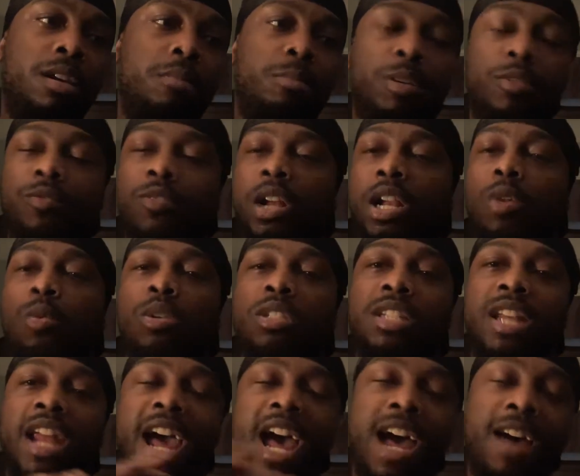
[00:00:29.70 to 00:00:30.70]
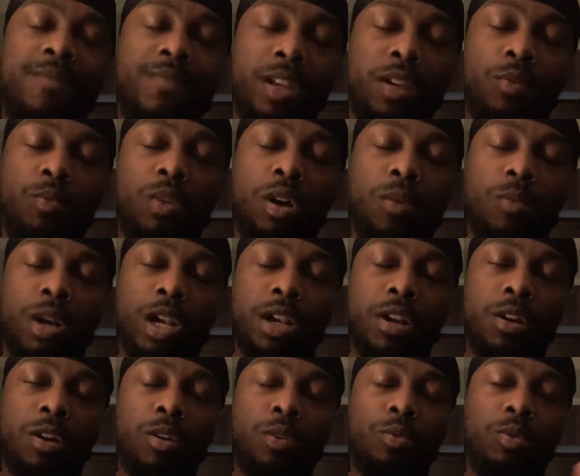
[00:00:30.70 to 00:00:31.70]
But Freddie wasn't having it. We already
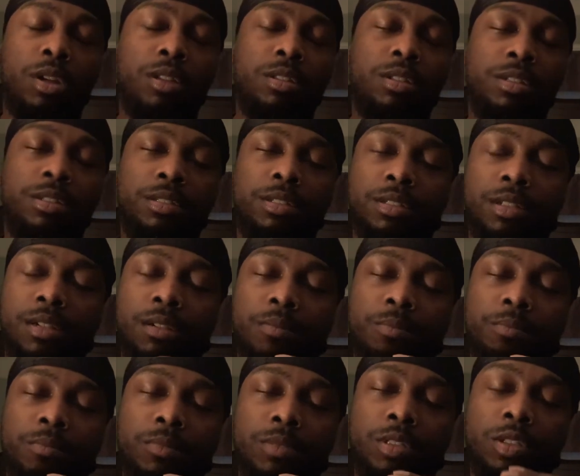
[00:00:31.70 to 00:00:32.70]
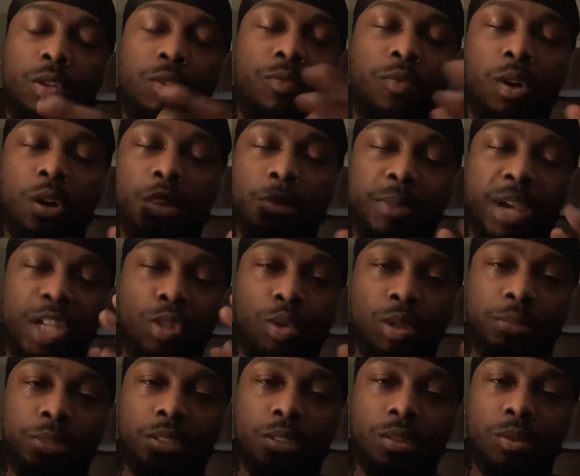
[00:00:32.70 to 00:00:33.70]
know throughout this, so far, the past three
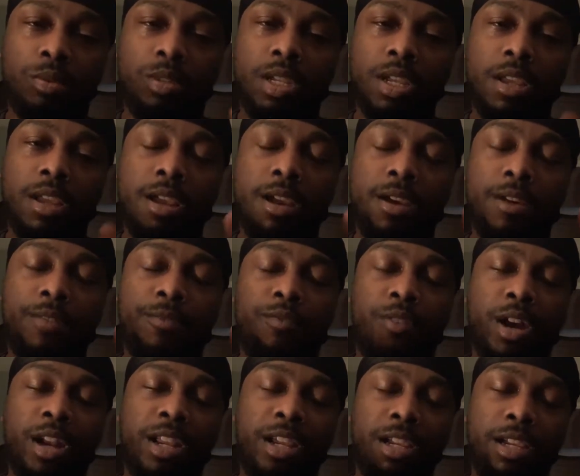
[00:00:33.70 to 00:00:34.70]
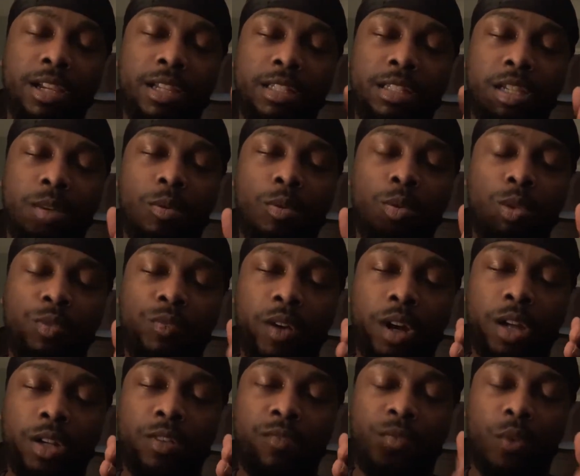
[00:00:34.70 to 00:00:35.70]
episodes, Freddie is someone who's
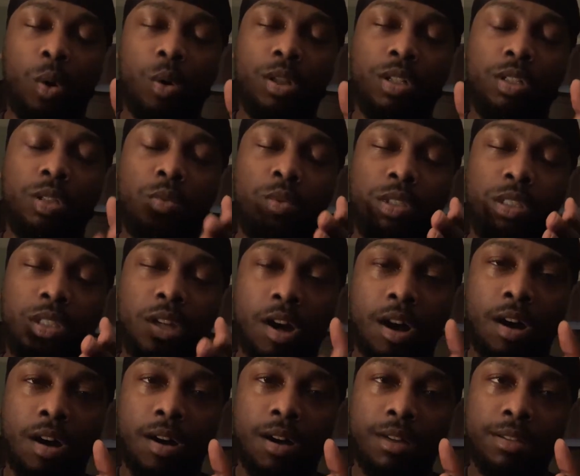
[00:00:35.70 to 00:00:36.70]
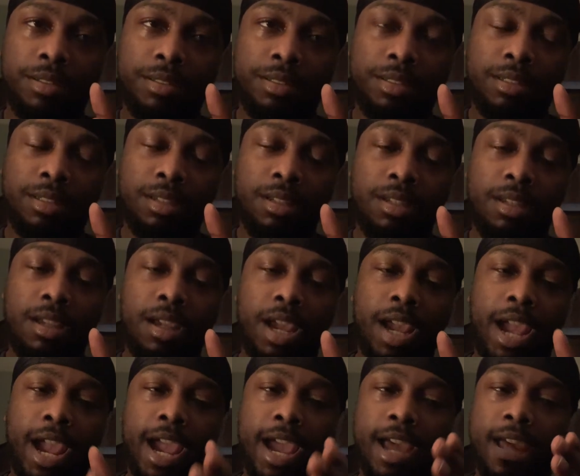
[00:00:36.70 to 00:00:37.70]
very devoted to his cause,
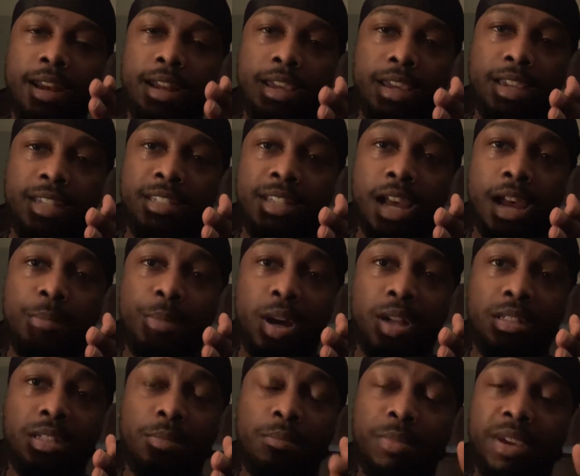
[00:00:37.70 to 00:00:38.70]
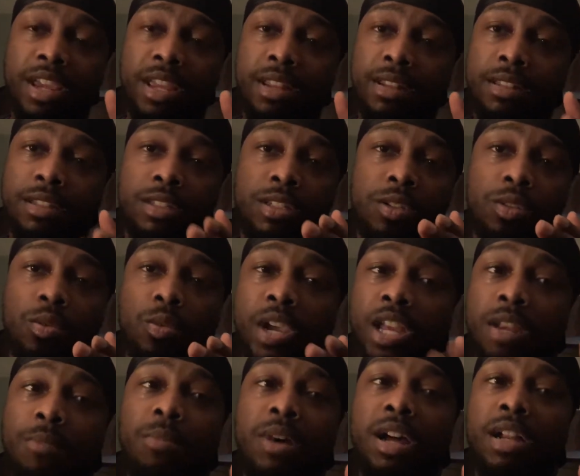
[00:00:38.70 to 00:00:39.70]
and he's not about to bend to
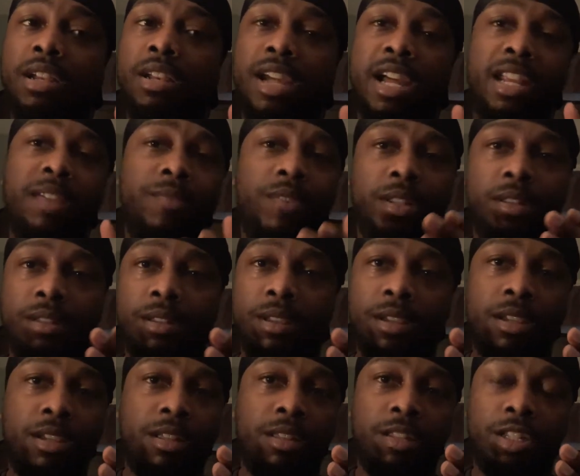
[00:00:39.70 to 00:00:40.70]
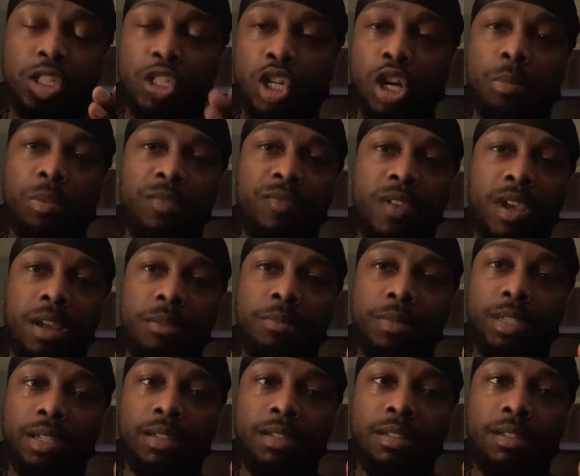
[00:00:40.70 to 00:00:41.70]
anybody, not even the Shelby
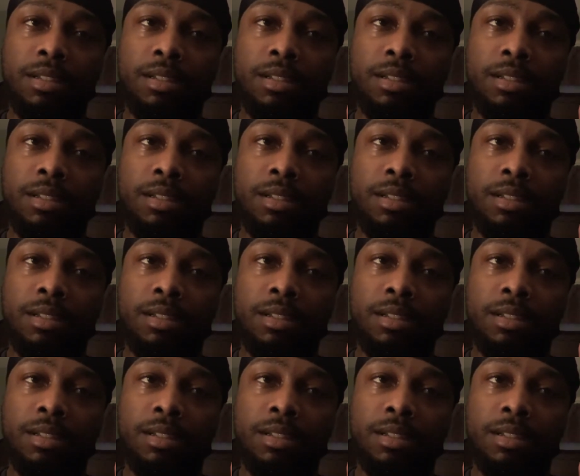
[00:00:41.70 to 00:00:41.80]
family.